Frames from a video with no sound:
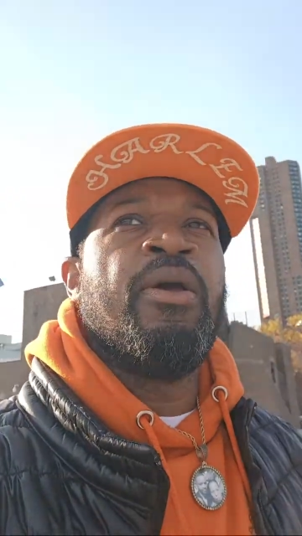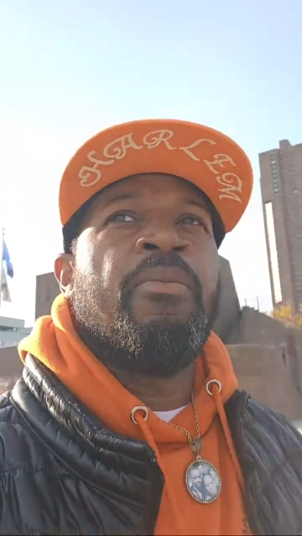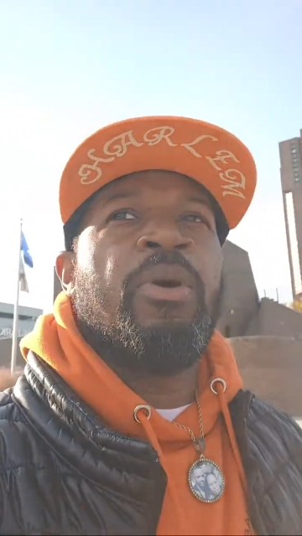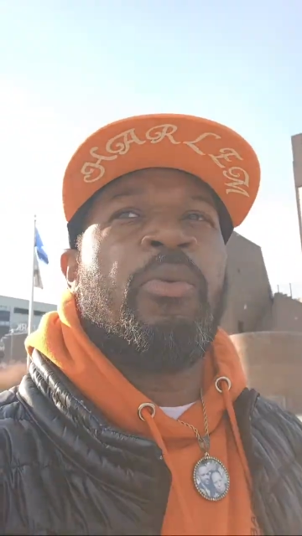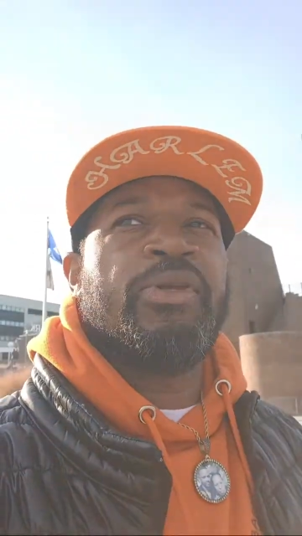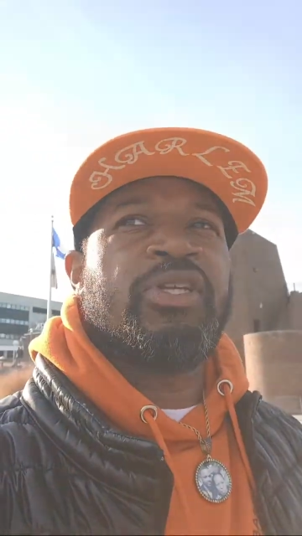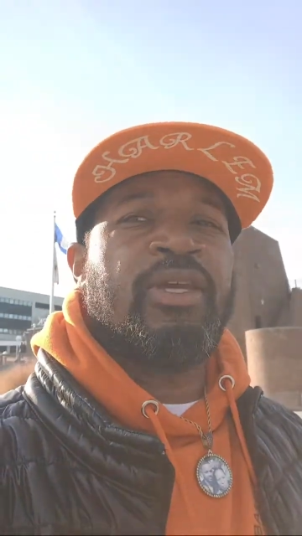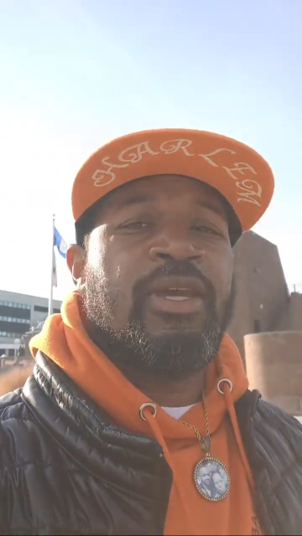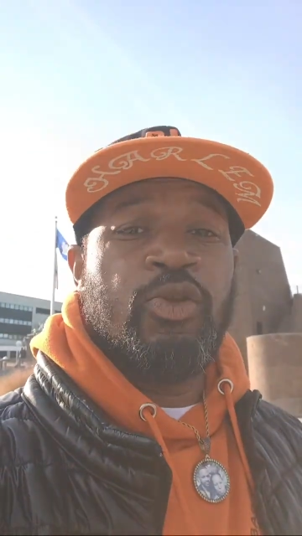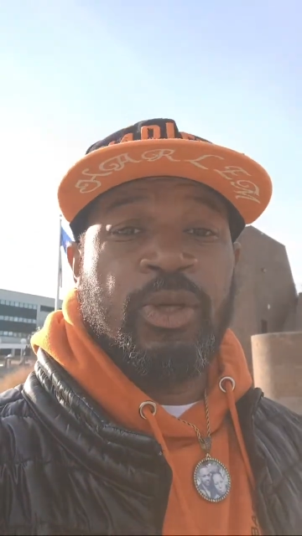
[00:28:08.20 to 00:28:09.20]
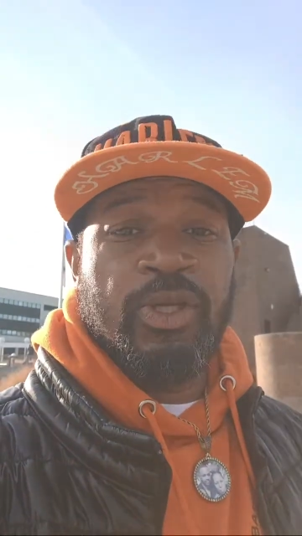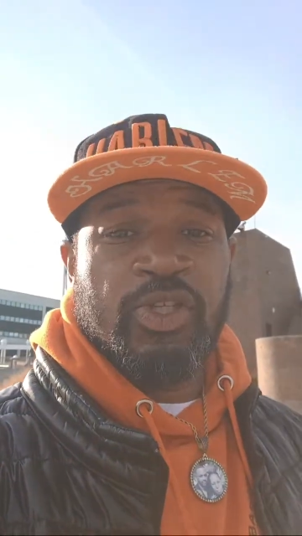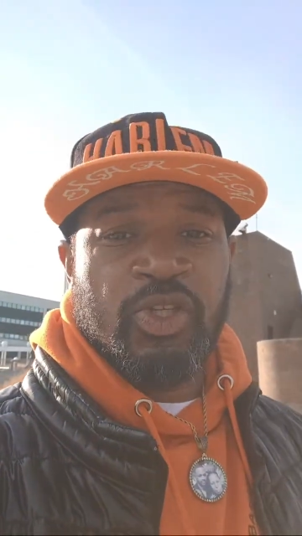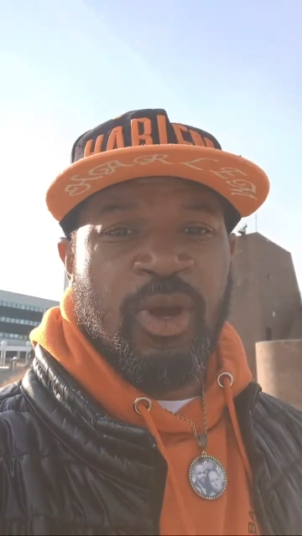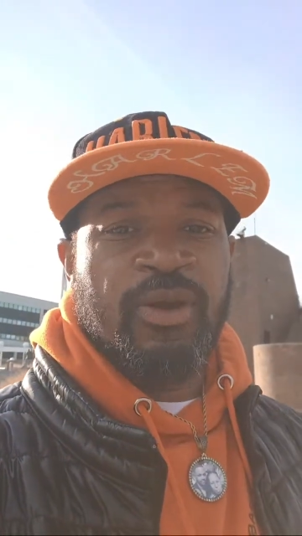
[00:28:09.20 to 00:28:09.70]
But once again, you can
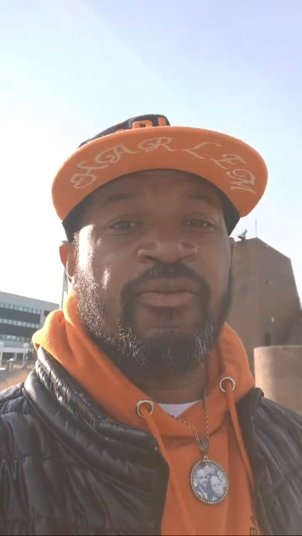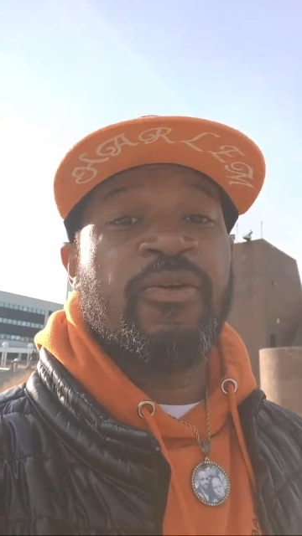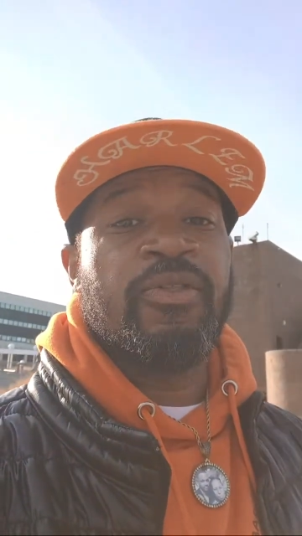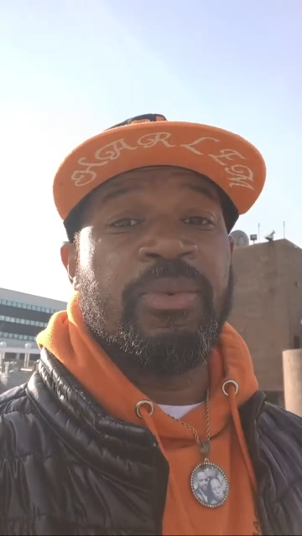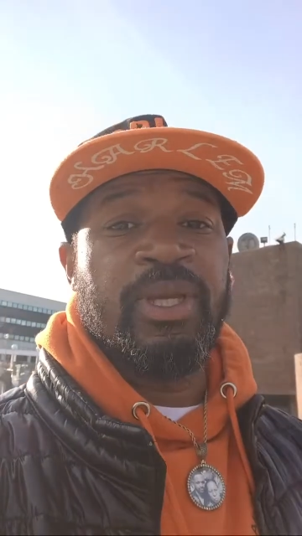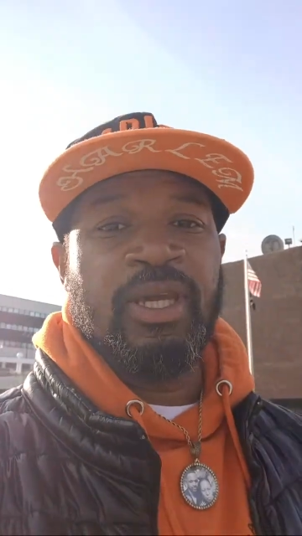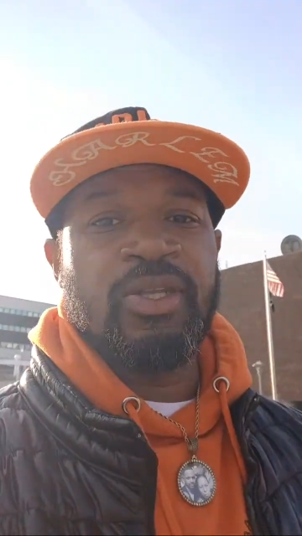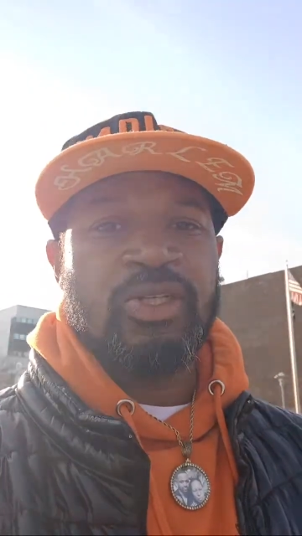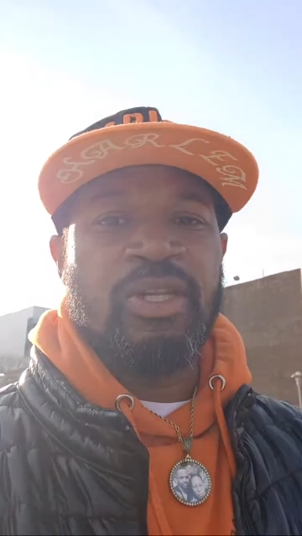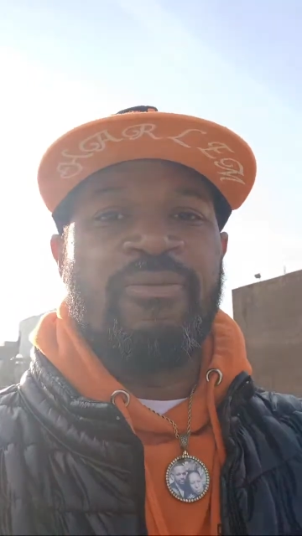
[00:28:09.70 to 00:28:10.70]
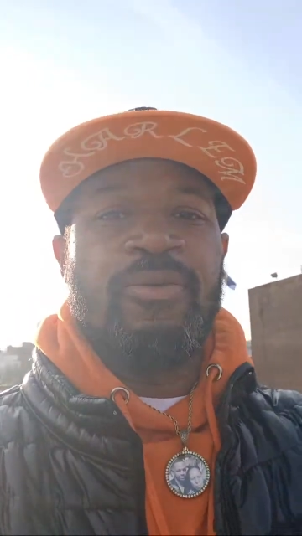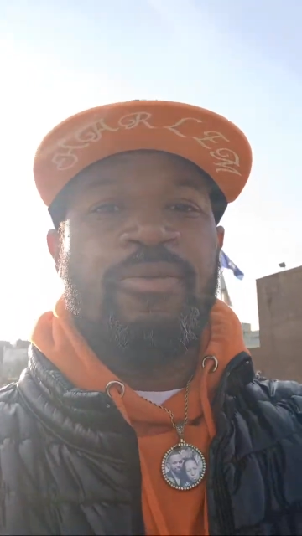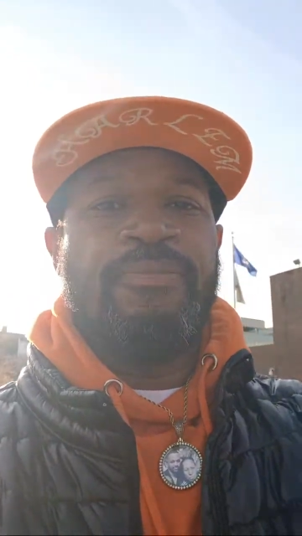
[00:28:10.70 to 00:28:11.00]
start from the beginner's level.